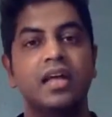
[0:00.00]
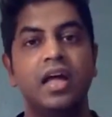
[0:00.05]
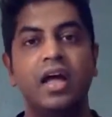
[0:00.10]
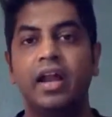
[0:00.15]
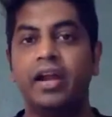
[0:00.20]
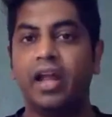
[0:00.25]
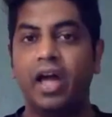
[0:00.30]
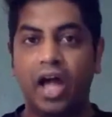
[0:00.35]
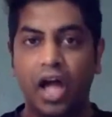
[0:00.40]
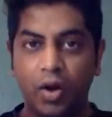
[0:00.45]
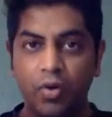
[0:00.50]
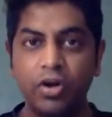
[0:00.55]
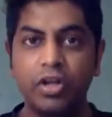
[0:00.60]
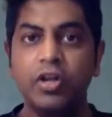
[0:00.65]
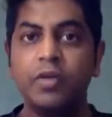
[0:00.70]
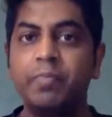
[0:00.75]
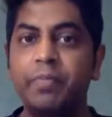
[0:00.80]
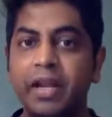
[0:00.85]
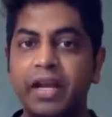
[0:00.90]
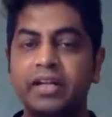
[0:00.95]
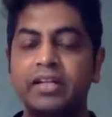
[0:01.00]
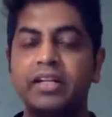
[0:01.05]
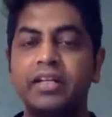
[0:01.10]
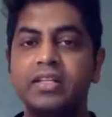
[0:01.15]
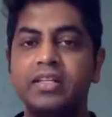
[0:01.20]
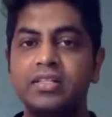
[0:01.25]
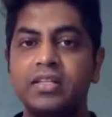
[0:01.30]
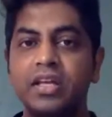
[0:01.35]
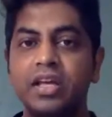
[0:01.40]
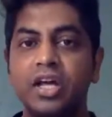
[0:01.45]
And how do you
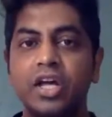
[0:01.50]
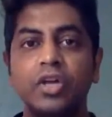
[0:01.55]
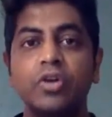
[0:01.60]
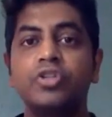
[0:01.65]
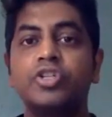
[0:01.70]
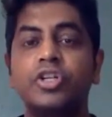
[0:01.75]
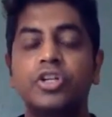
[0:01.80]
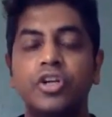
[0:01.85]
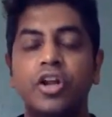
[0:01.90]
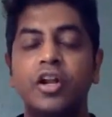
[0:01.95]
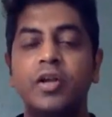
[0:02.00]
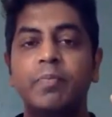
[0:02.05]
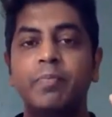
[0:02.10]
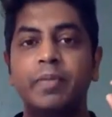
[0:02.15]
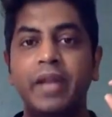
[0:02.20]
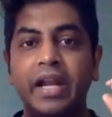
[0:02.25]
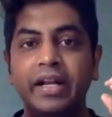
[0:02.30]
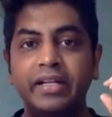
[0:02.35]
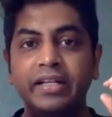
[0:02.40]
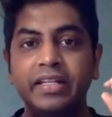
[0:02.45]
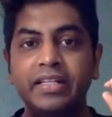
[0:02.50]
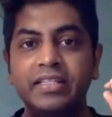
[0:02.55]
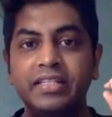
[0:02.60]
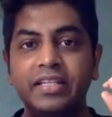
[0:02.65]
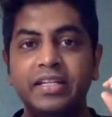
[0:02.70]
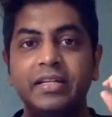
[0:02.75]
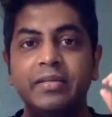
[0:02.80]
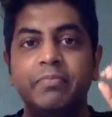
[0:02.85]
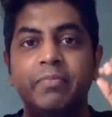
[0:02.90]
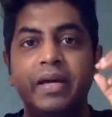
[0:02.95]
practice? You should not practice
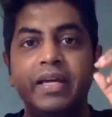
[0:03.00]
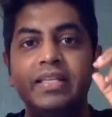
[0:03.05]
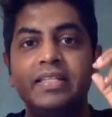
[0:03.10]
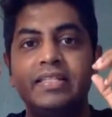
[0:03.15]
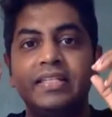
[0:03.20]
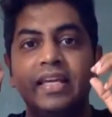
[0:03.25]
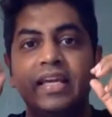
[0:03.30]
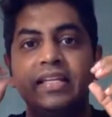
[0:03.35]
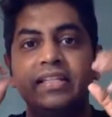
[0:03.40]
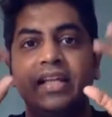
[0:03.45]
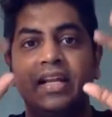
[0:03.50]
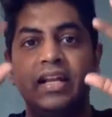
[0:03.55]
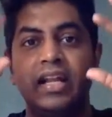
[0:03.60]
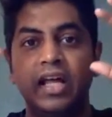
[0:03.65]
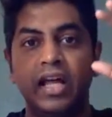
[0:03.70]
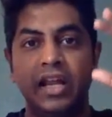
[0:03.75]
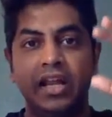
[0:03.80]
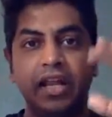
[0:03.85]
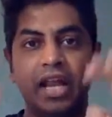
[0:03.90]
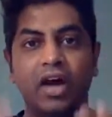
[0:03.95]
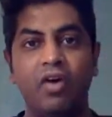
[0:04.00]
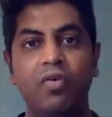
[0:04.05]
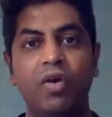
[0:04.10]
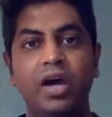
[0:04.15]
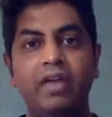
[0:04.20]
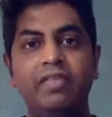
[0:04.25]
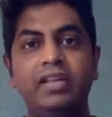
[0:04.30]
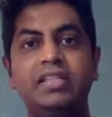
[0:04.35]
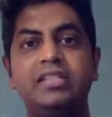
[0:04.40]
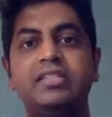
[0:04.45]
it by saying that now
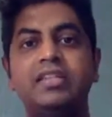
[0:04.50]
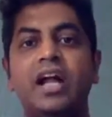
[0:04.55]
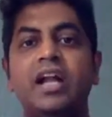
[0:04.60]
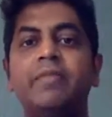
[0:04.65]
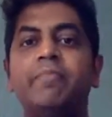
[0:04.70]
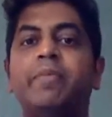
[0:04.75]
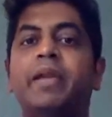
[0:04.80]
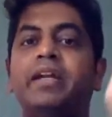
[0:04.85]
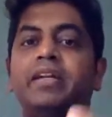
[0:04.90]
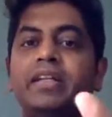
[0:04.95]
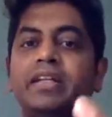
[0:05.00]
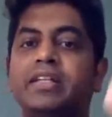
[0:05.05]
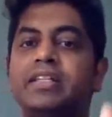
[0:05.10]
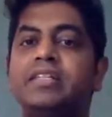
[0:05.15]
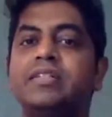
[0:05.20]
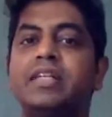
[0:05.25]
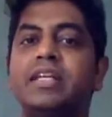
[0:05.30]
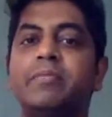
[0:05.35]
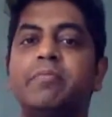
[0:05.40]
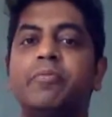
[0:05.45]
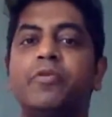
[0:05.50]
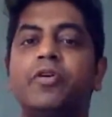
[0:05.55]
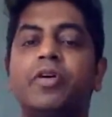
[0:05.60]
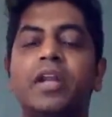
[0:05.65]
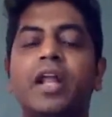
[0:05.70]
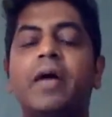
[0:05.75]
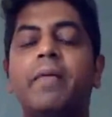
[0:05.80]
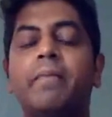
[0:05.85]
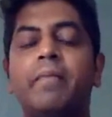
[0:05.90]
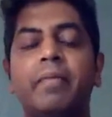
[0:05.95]
I will start practice
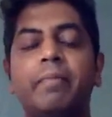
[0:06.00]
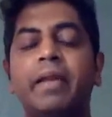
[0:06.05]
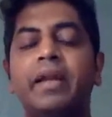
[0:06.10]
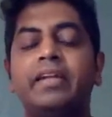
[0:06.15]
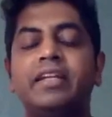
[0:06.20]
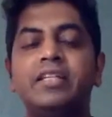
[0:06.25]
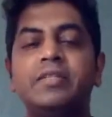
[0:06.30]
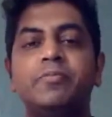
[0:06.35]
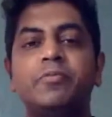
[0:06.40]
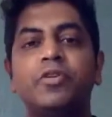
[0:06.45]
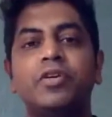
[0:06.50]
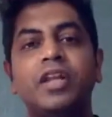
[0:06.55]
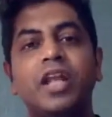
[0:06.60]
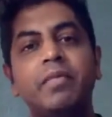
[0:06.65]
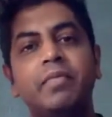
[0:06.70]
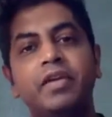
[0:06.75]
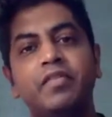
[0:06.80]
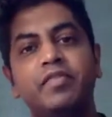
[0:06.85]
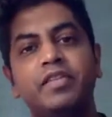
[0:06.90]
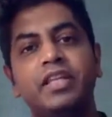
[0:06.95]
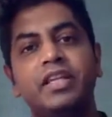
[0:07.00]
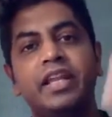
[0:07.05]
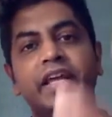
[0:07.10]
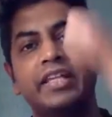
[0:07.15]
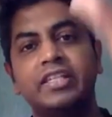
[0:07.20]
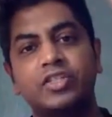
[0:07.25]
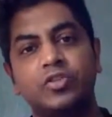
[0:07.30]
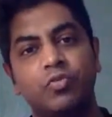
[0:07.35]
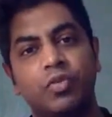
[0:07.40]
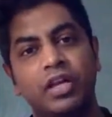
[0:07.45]
programming for the
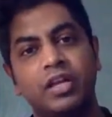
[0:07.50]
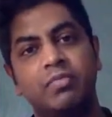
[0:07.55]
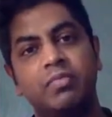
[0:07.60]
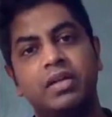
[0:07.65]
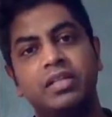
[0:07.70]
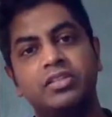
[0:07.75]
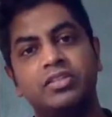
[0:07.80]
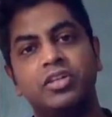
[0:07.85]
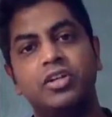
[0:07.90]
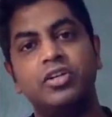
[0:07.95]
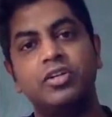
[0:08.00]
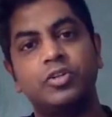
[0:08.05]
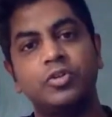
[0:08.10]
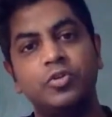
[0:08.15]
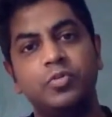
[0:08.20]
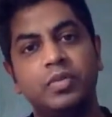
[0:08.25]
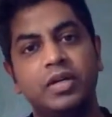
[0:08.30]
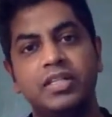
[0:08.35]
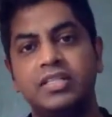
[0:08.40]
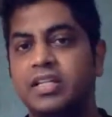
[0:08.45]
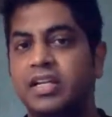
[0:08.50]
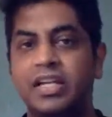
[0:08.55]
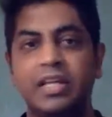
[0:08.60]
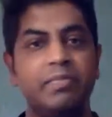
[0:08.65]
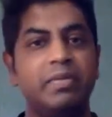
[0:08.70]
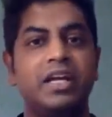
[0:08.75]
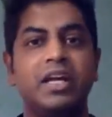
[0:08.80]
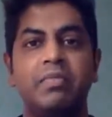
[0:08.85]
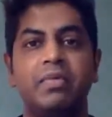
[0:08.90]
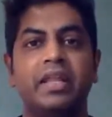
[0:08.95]
next 1 month or 2 months and I
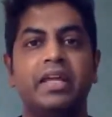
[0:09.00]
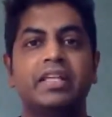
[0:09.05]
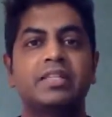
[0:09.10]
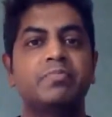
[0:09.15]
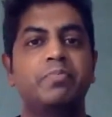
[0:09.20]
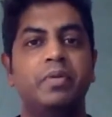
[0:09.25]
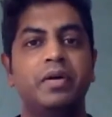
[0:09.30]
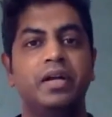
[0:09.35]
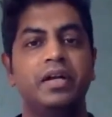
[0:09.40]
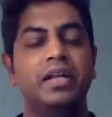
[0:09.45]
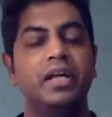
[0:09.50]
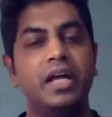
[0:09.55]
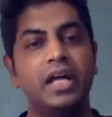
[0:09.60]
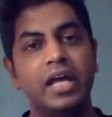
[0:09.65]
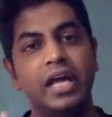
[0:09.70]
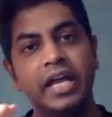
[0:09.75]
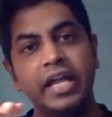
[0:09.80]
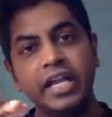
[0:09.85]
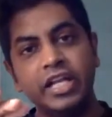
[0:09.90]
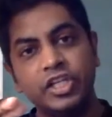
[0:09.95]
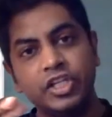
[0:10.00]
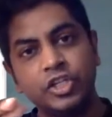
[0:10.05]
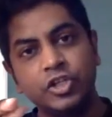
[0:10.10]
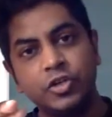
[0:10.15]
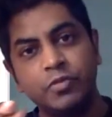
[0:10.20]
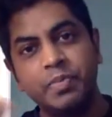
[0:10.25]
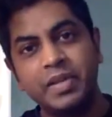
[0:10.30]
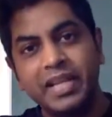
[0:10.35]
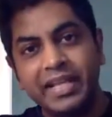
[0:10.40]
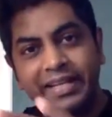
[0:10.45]
become an expert. It
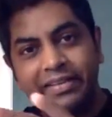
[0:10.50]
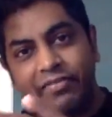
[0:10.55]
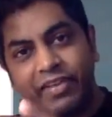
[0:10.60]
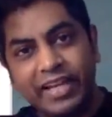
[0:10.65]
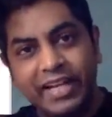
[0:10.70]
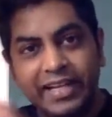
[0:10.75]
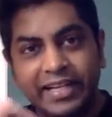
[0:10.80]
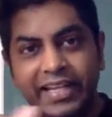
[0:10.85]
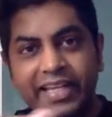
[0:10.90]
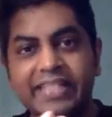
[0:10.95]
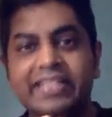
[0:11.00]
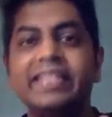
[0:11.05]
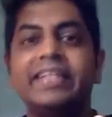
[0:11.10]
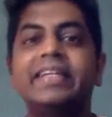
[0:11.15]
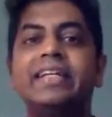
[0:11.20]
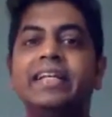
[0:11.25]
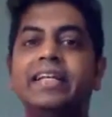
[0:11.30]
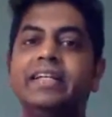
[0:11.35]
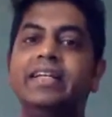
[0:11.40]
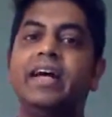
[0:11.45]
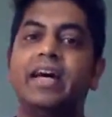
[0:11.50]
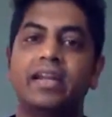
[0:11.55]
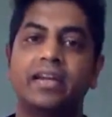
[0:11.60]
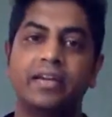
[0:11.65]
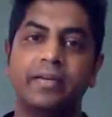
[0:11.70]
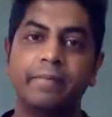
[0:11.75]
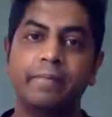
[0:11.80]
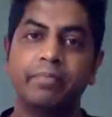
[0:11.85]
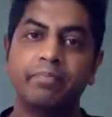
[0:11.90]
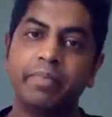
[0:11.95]
should be very tacitly done.
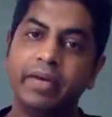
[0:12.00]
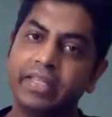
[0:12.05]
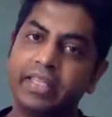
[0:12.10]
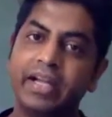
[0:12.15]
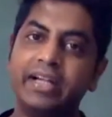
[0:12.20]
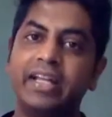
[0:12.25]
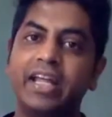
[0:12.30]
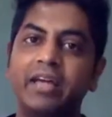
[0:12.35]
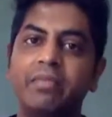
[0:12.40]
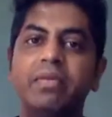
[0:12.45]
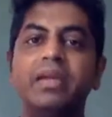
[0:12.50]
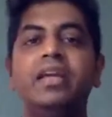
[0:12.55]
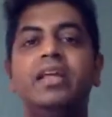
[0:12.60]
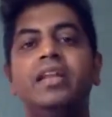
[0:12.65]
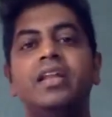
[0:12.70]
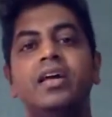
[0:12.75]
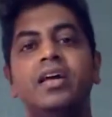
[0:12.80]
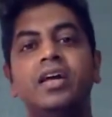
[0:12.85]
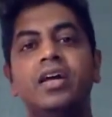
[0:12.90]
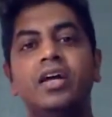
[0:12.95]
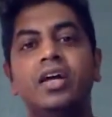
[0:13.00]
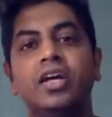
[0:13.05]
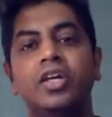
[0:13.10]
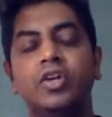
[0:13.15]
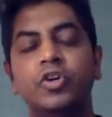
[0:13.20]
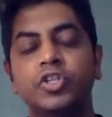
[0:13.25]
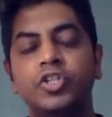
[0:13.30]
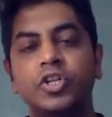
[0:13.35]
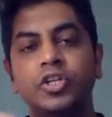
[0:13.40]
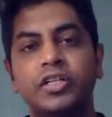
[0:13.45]
By that I mean
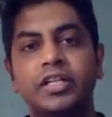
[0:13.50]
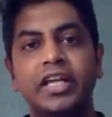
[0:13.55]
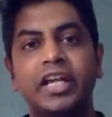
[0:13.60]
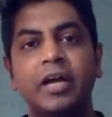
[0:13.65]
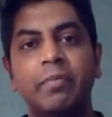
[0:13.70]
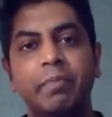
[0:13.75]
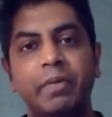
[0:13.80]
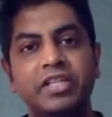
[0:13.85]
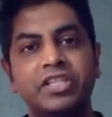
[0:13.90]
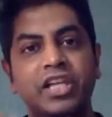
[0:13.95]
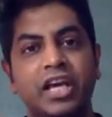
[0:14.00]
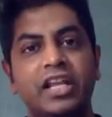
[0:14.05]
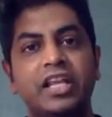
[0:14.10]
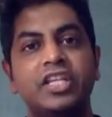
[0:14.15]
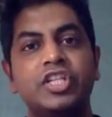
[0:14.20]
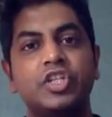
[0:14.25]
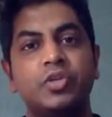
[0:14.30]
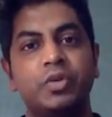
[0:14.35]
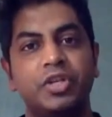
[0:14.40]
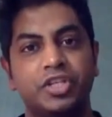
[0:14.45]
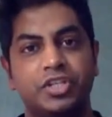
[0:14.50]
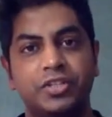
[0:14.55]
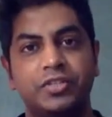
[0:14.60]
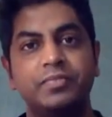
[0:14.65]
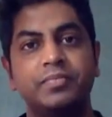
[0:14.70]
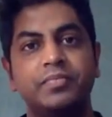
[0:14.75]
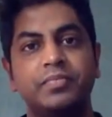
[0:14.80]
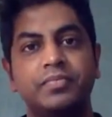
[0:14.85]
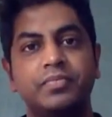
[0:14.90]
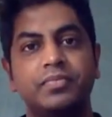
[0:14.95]
you should take up a challenge
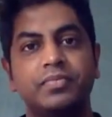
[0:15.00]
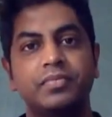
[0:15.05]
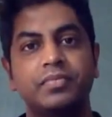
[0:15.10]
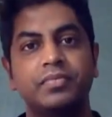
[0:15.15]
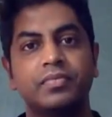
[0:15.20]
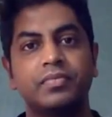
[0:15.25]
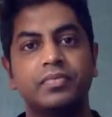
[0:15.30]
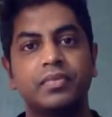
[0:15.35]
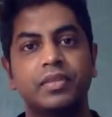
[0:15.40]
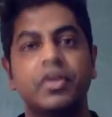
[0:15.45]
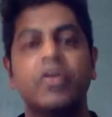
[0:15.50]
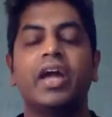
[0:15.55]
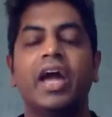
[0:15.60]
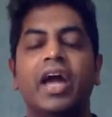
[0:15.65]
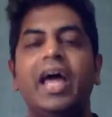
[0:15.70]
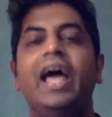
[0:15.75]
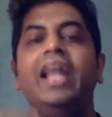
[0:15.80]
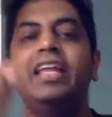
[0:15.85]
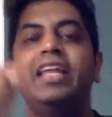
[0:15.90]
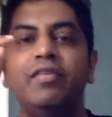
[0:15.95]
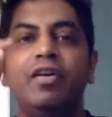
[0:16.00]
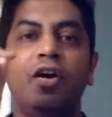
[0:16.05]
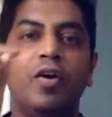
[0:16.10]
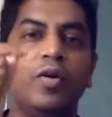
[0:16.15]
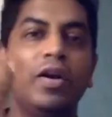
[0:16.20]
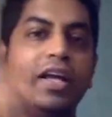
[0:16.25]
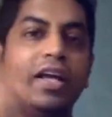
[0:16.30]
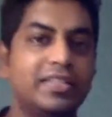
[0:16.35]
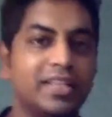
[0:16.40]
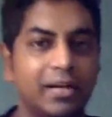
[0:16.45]
question. Okay, I'll give you a
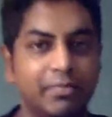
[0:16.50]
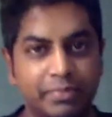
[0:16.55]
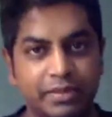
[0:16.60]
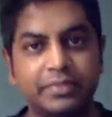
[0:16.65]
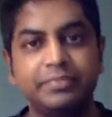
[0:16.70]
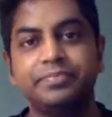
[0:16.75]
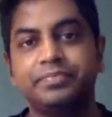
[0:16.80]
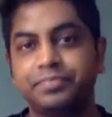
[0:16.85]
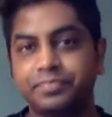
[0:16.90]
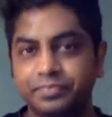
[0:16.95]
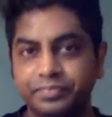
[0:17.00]
good example.